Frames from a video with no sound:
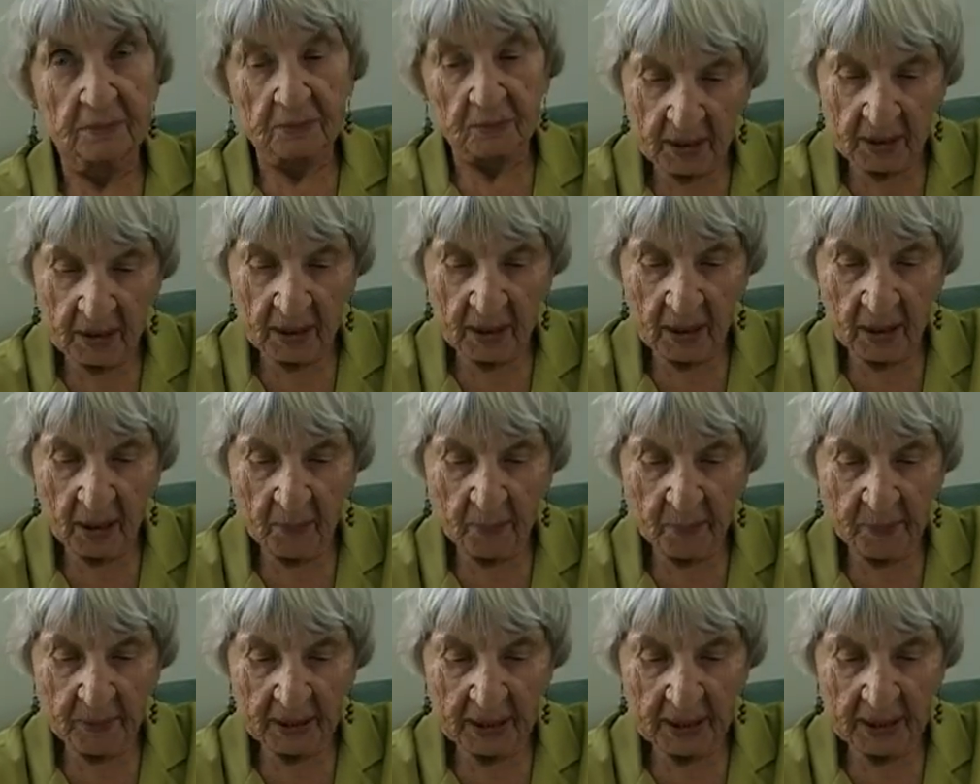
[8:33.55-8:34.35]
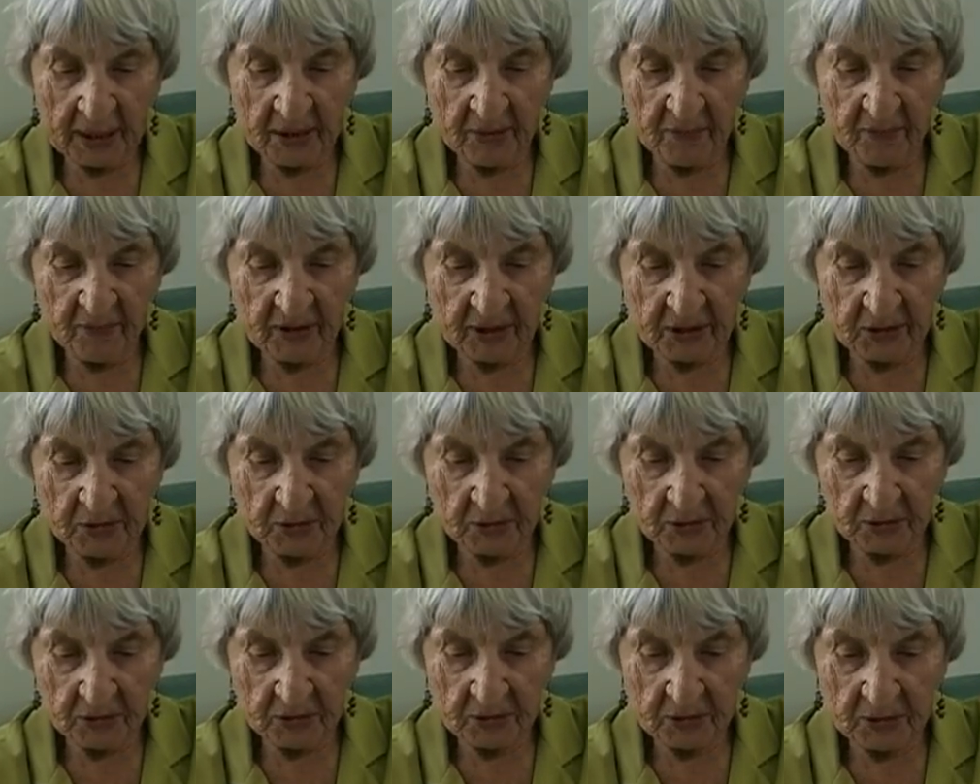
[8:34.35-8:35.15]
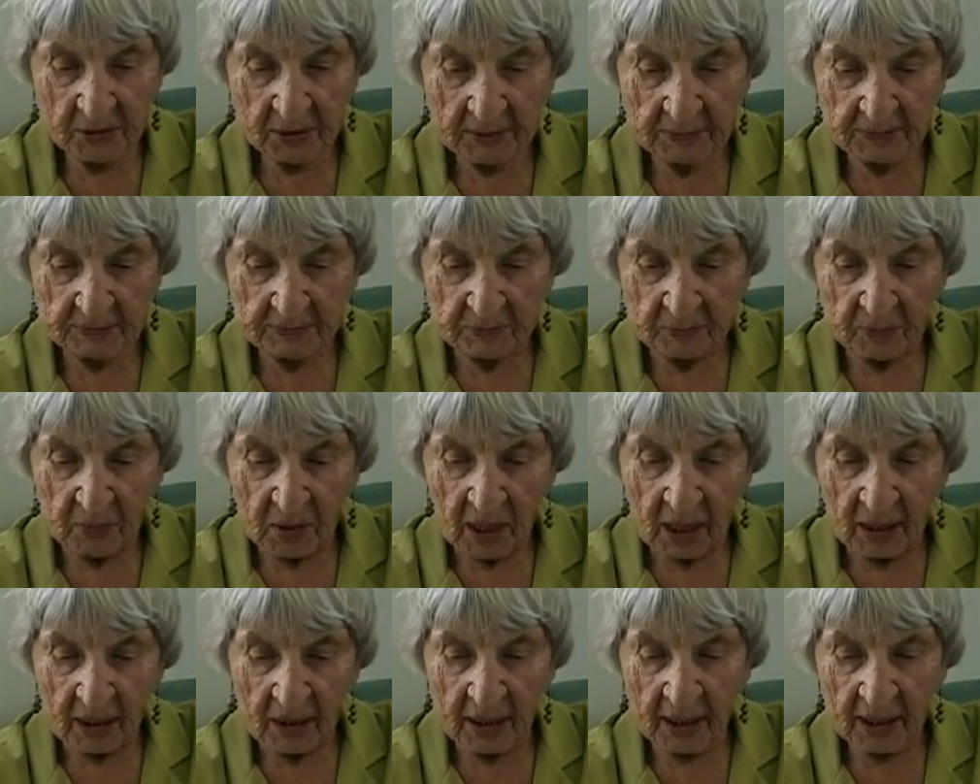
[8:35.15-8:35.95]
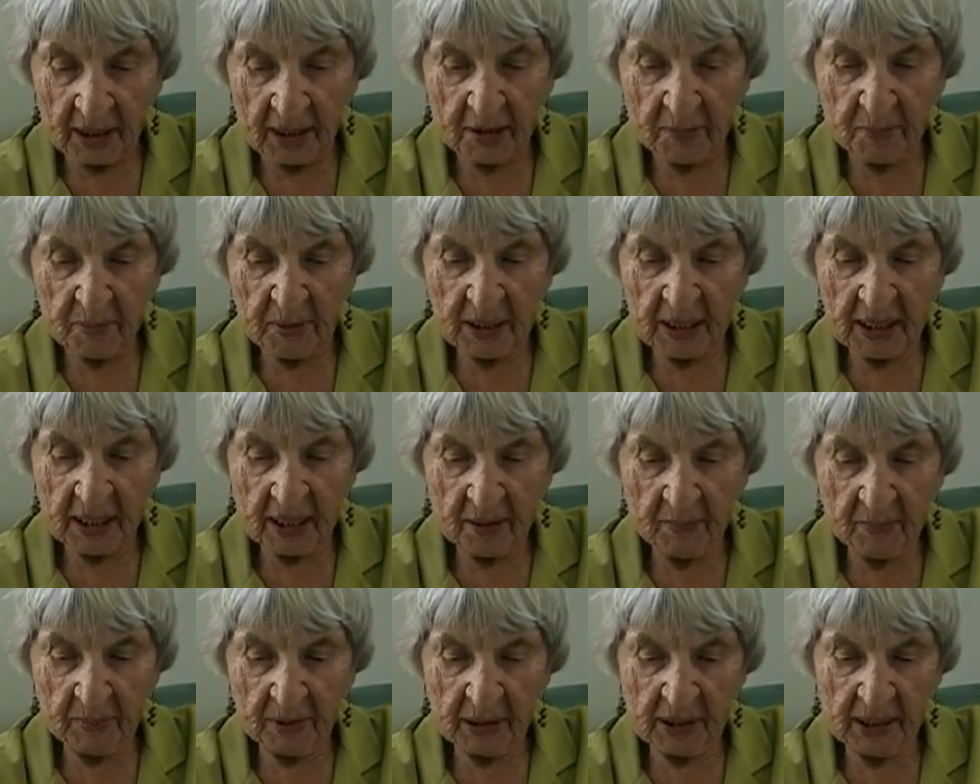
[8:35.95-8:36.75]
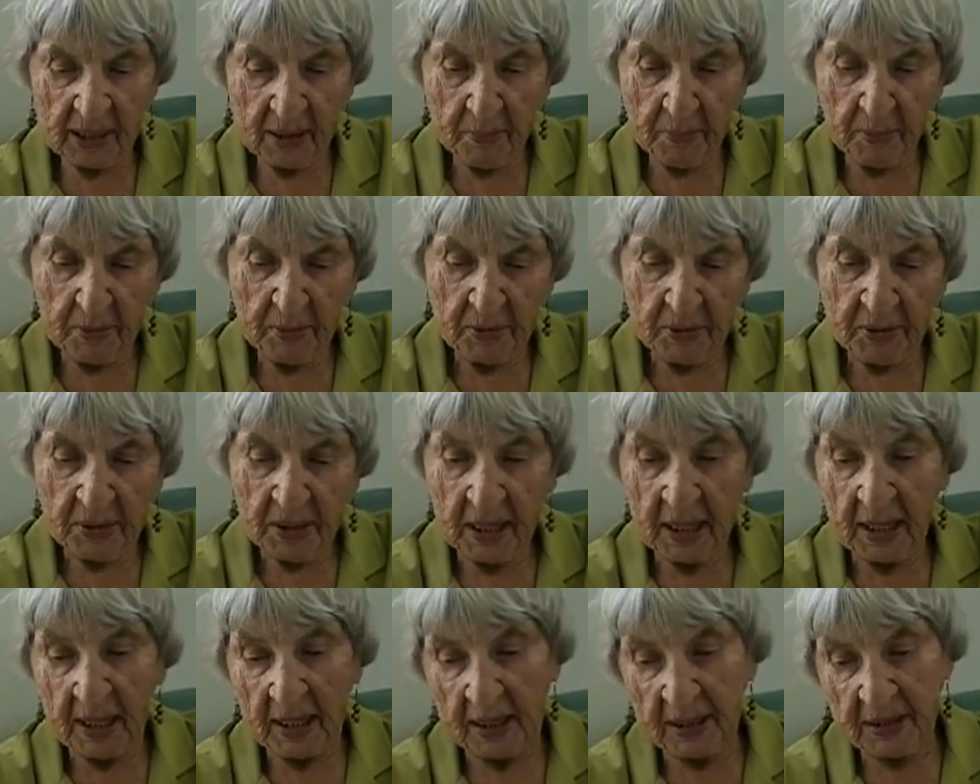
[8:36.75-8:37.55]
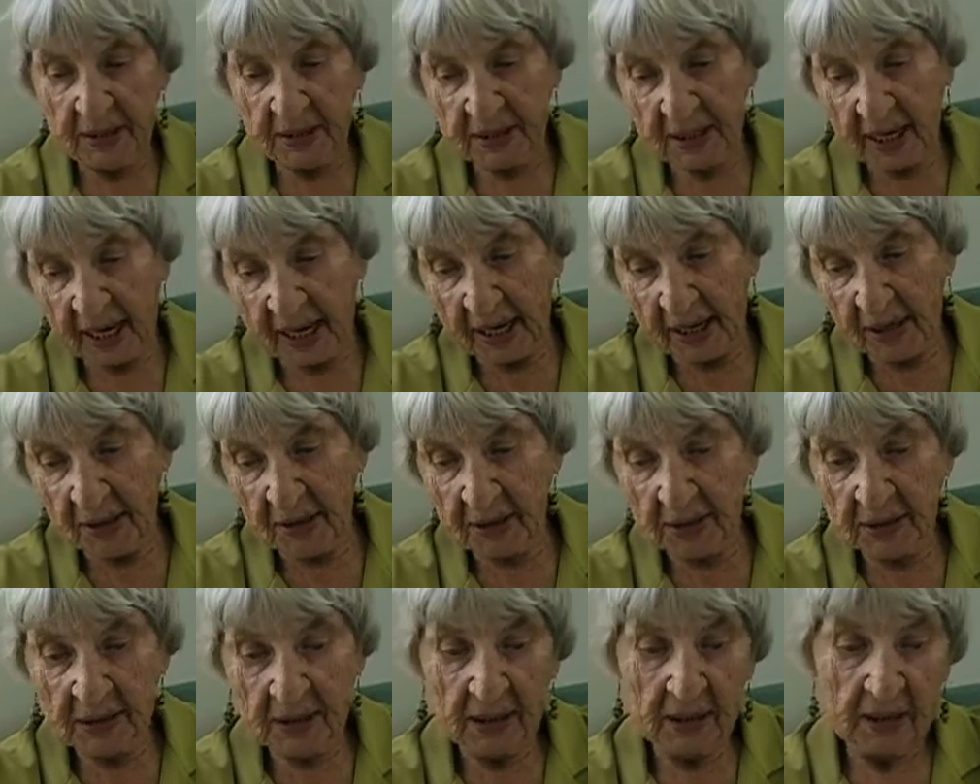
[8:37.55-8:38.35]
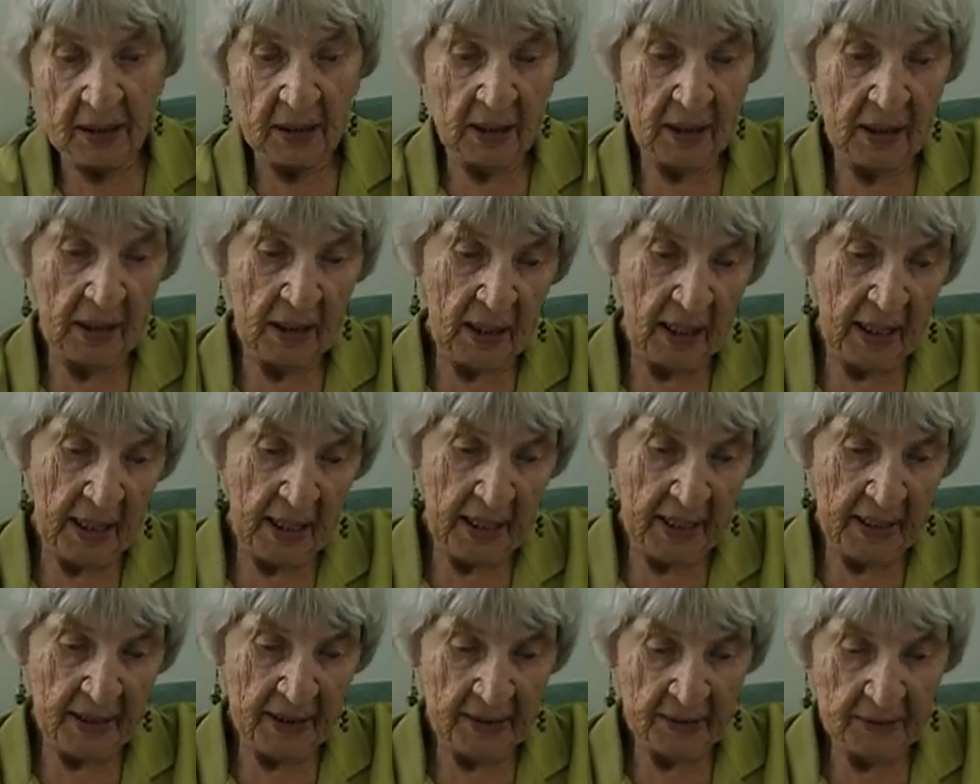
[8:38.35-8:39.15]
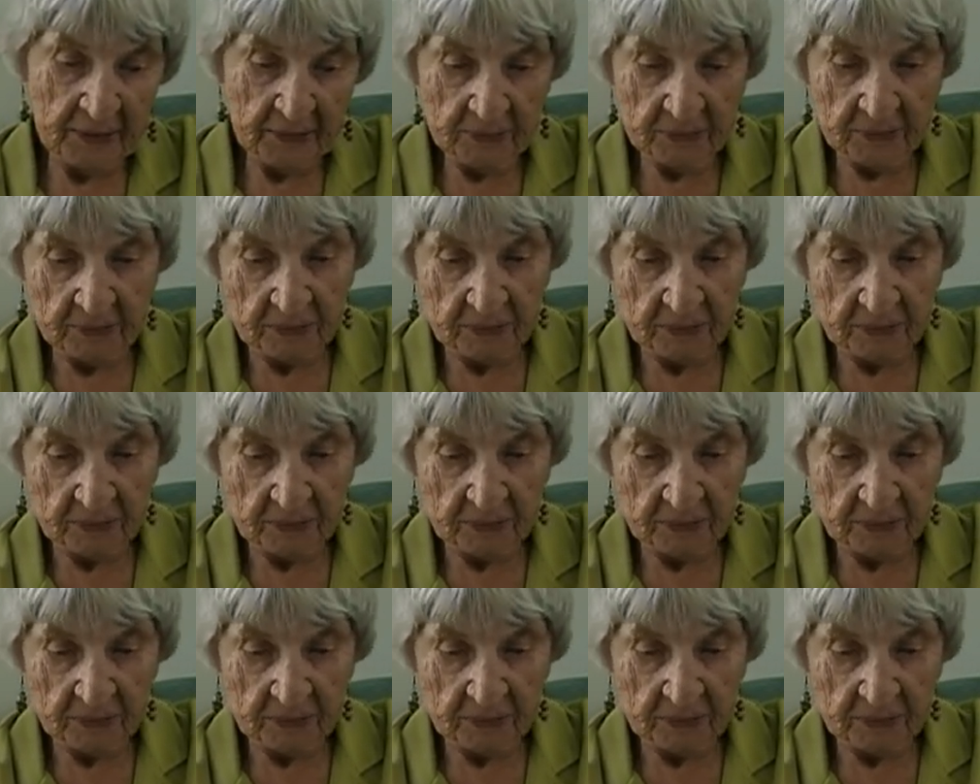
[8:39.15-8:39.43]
In our play adventures, Lucky became a leopard, a tiger, a lion,